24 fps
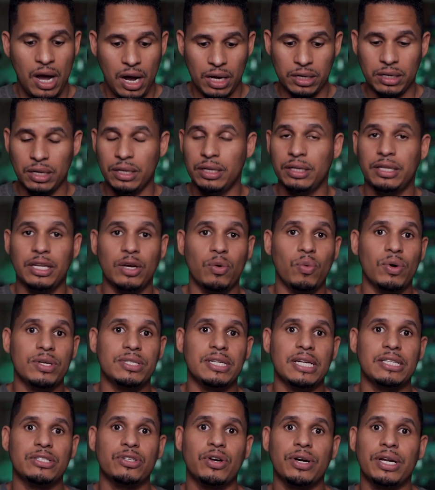Another thing was
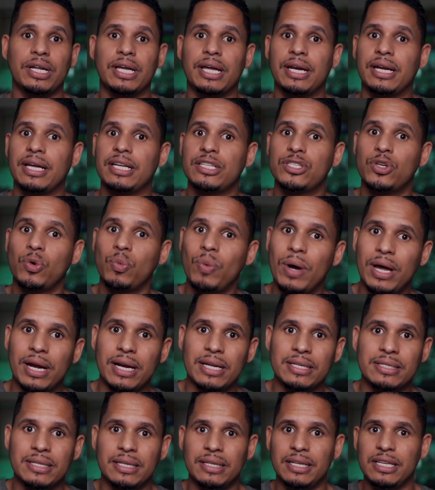I started getting into
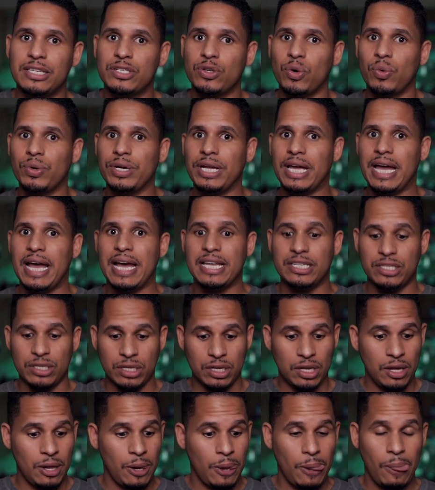weddings, and this only has
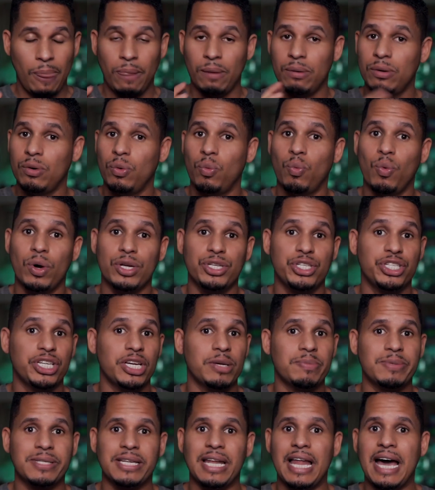one
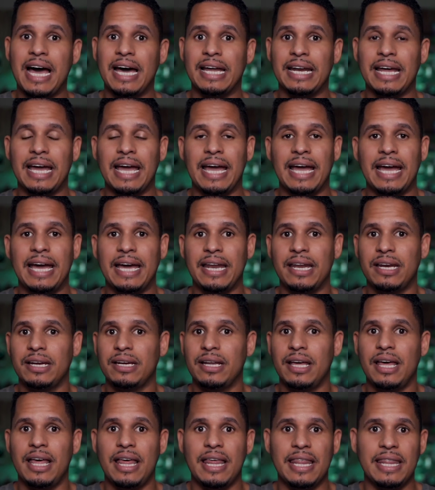chip slot, and
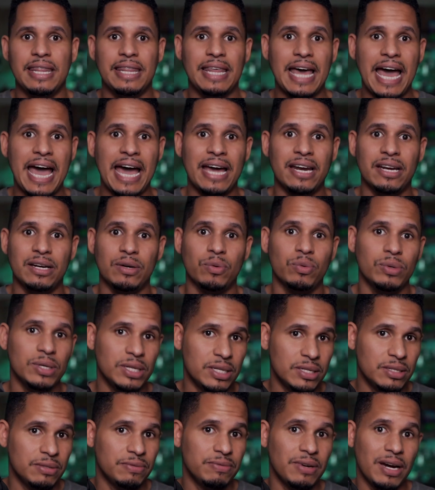that
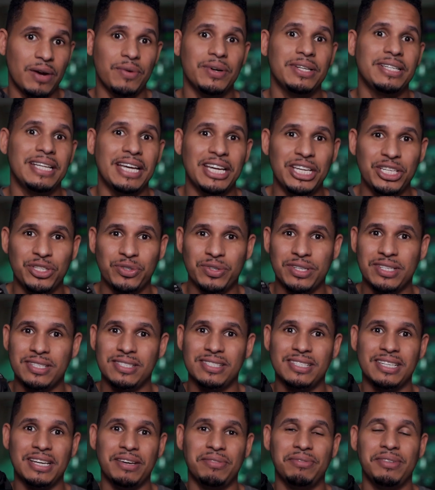is very
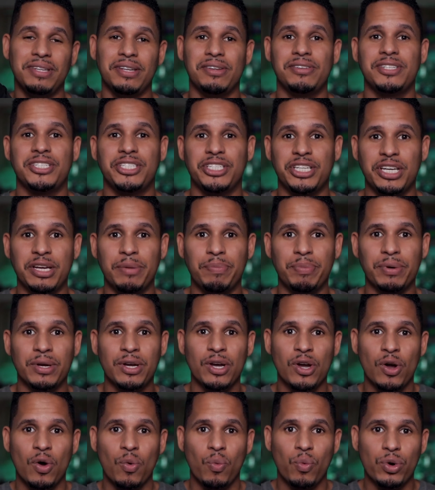dangerous. If this chip
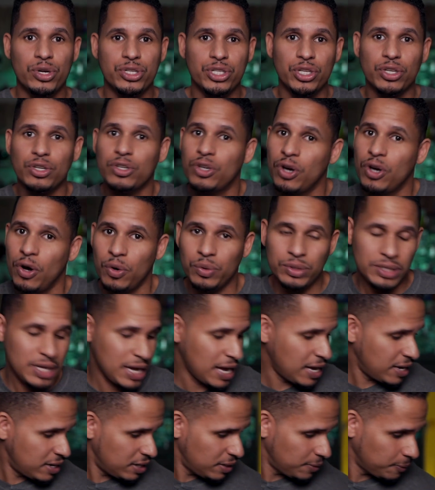were to go
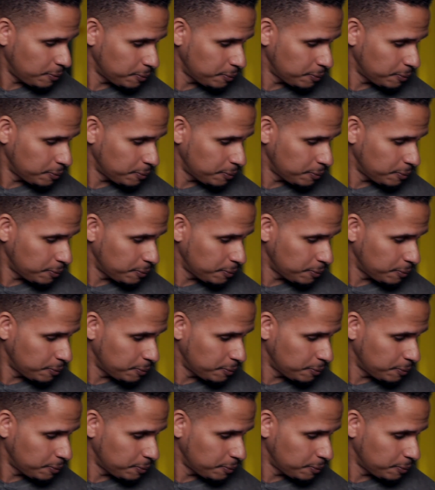dead